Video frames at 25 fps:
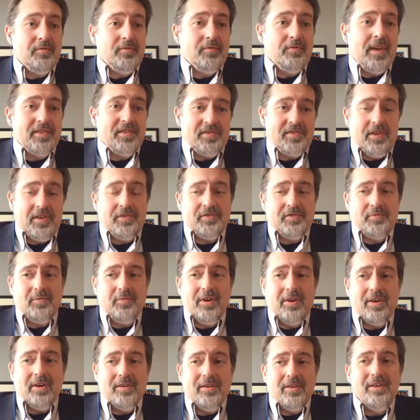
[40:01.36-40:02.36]
invest
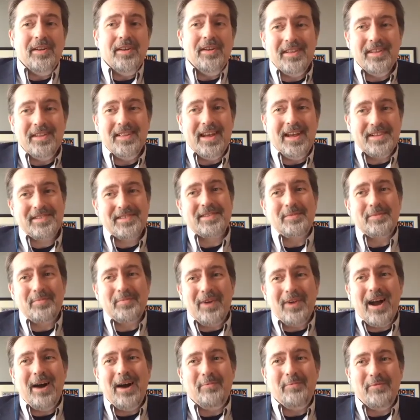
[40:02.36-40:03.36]
elsewhere. That's the
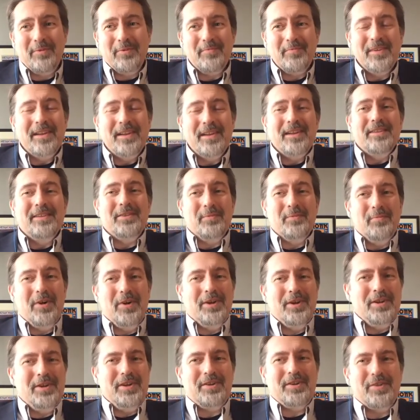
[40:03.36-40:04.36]
problem. The
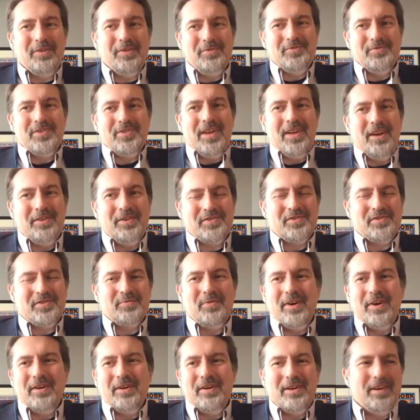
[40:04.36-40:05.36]
money goes
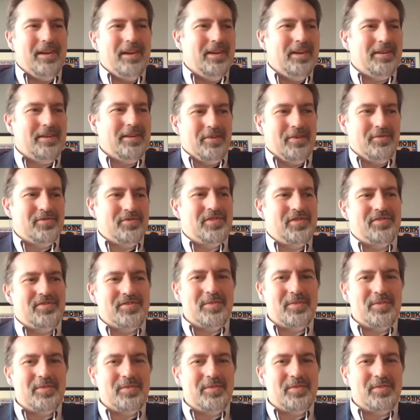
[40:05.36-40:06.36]
elsewhere. It goes
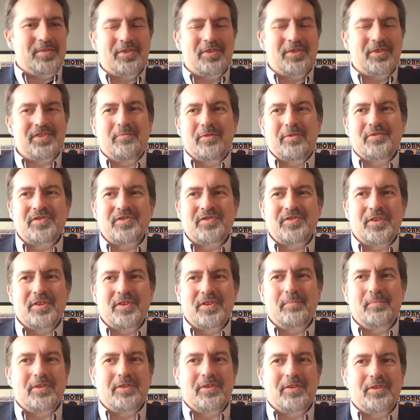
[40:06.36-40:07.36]
somewhere safer,
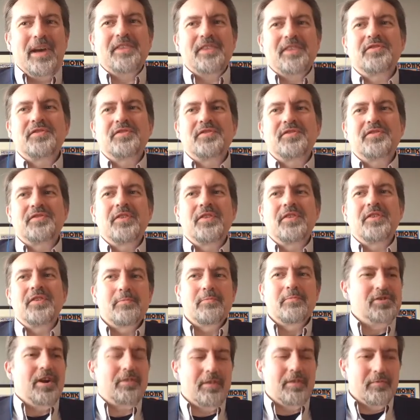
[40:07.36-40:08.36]
somewhere less
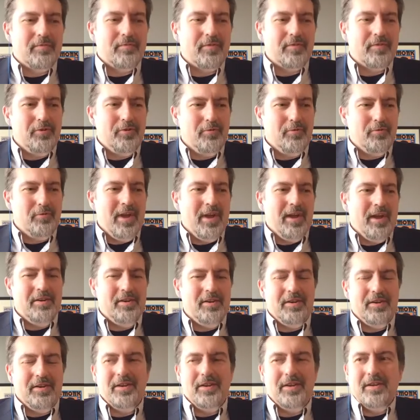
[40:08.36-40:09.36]
productive for
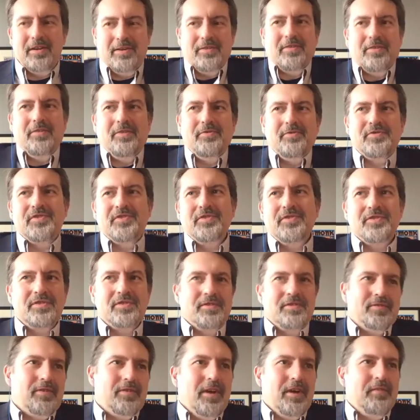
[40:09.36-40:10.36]
humanity. It goes
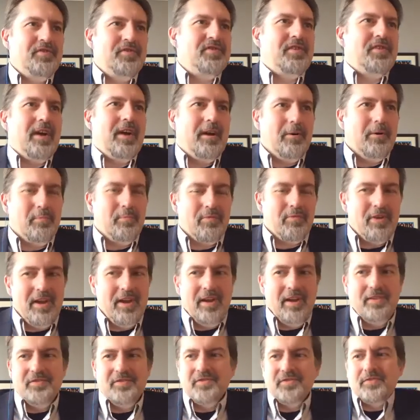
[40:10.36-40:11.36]
into lifestyle
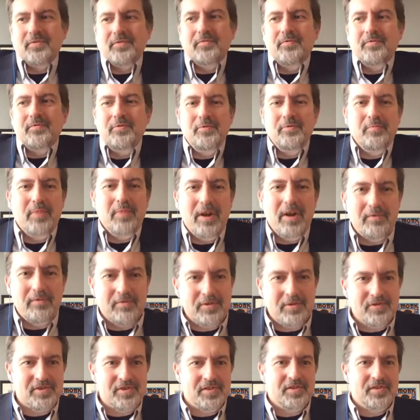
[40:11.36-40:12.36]
brands or food and
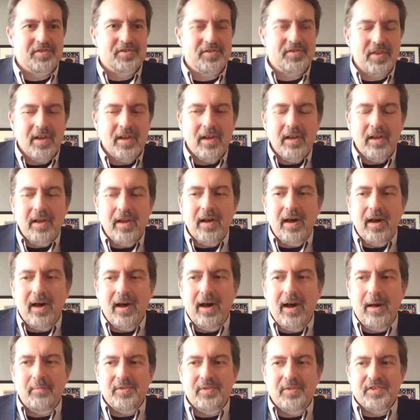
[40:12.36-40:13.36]
beverages
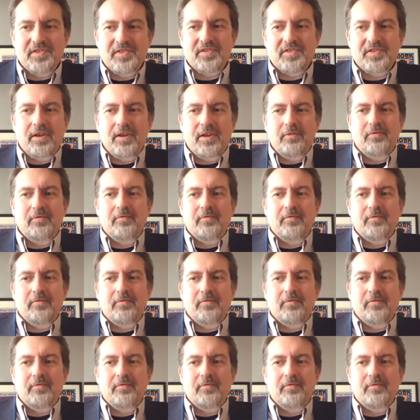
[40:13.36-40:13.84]
instead